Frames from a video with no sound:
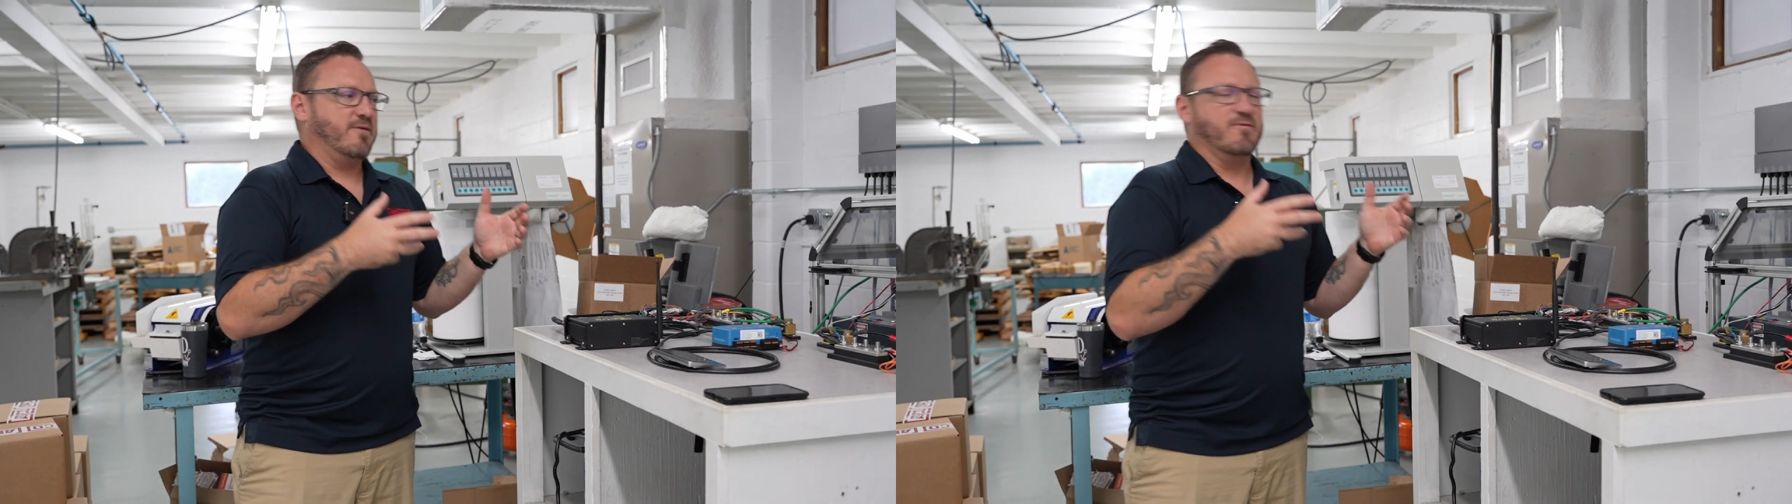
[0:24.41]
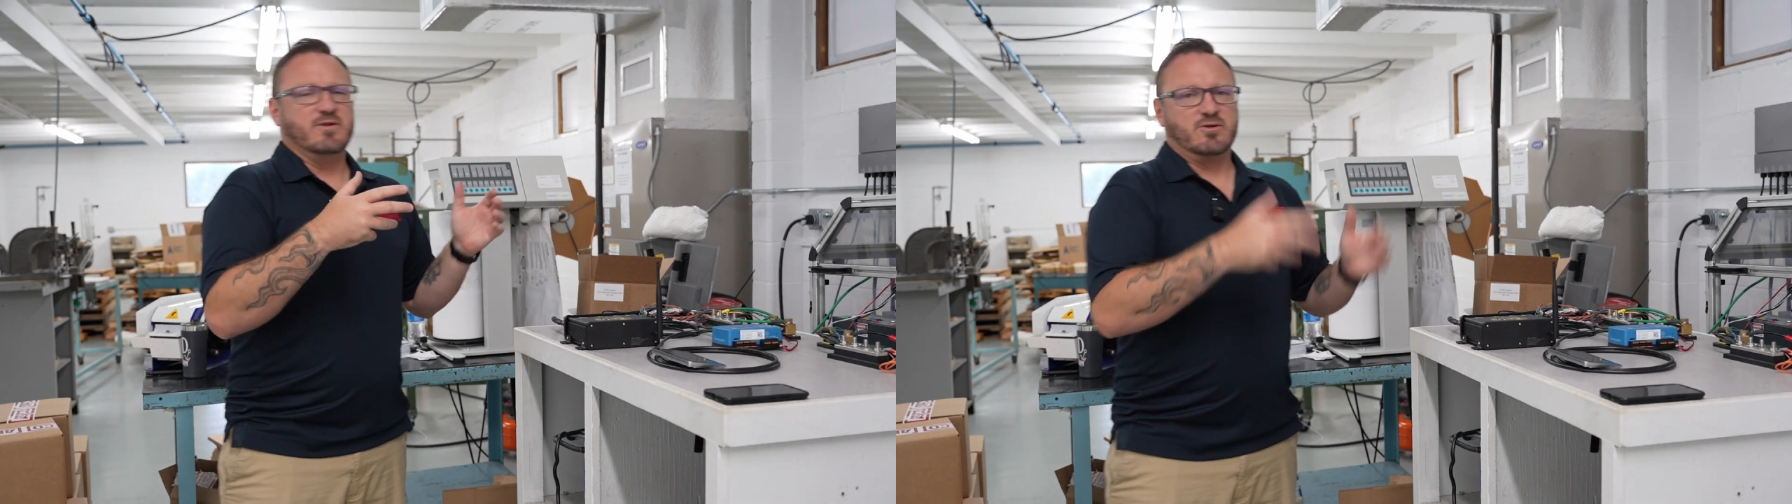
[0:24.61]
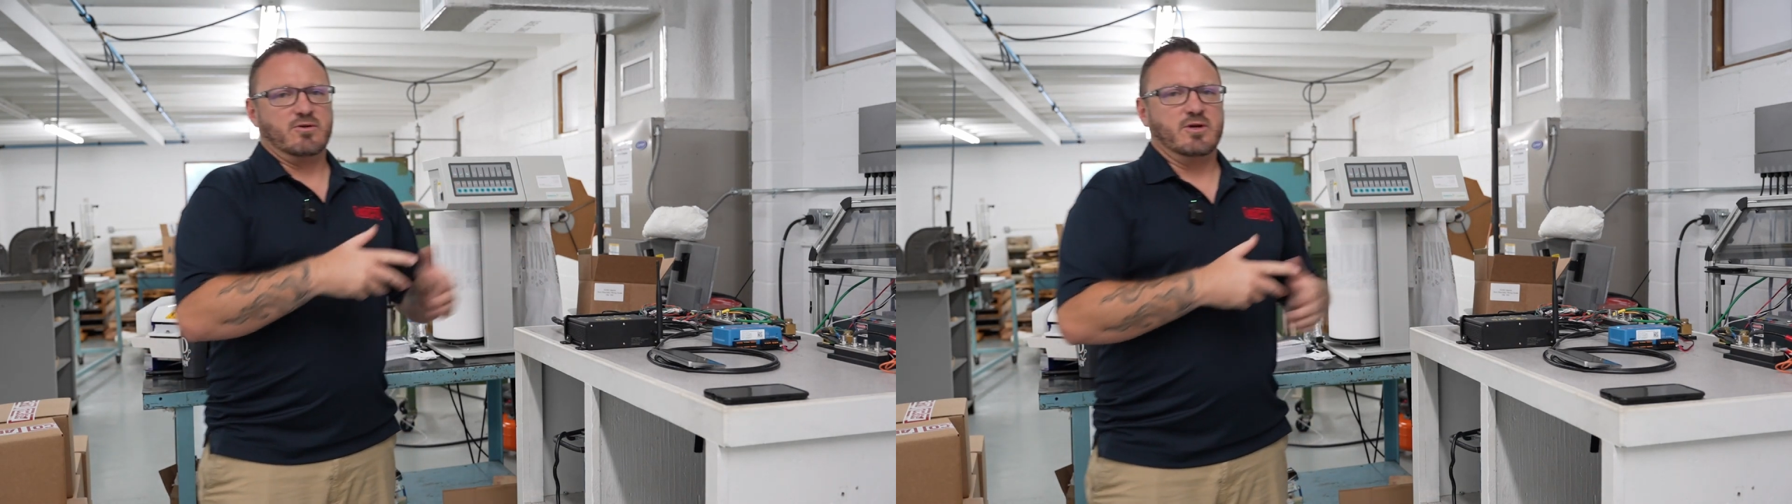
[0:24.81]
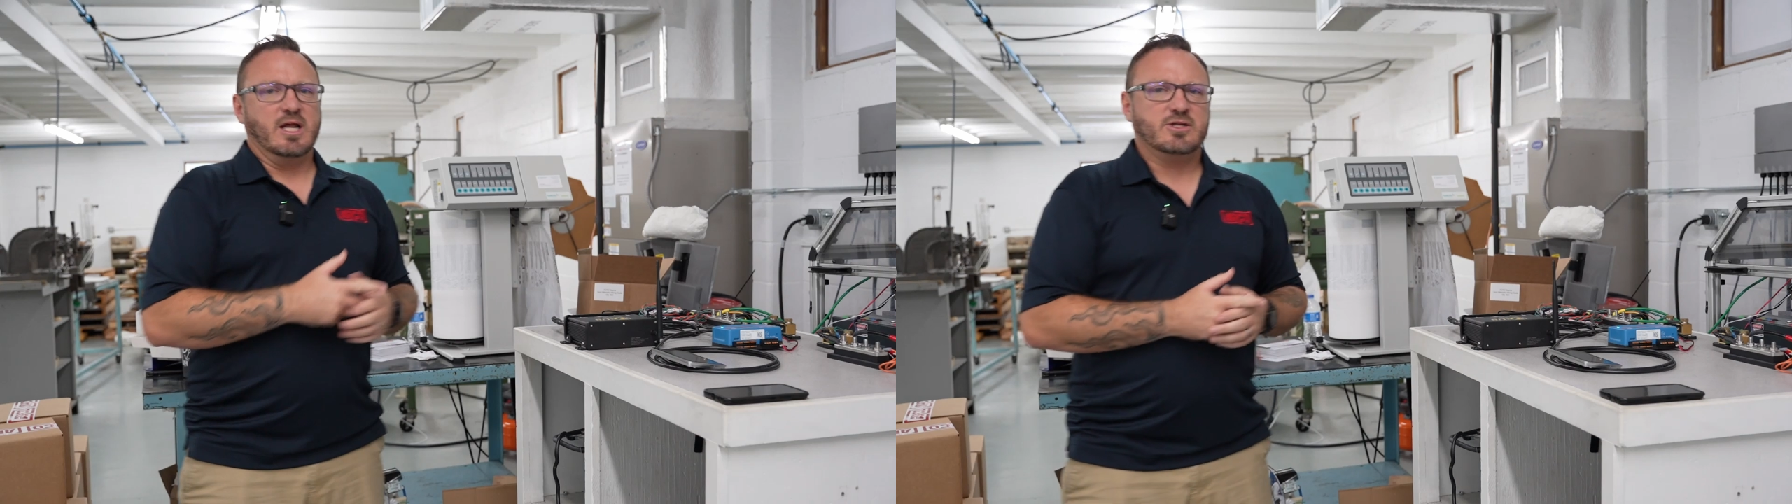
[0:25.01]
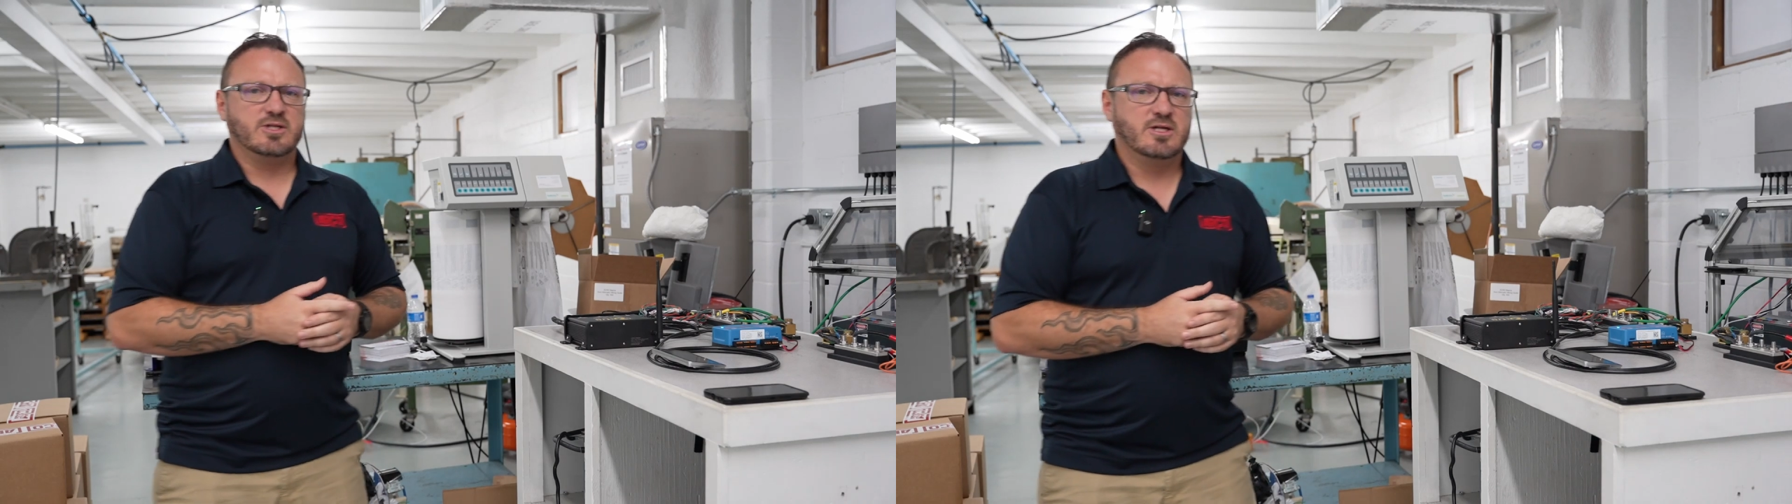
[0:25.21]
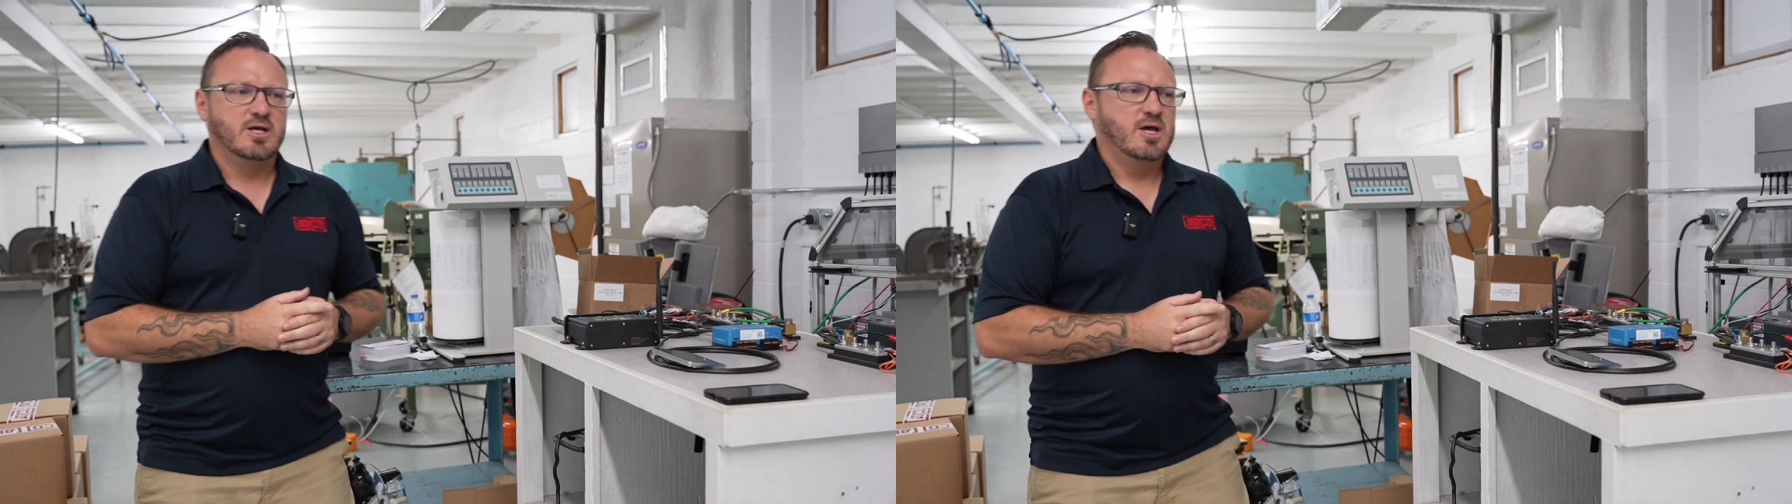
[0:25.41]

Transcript: have a physical connection.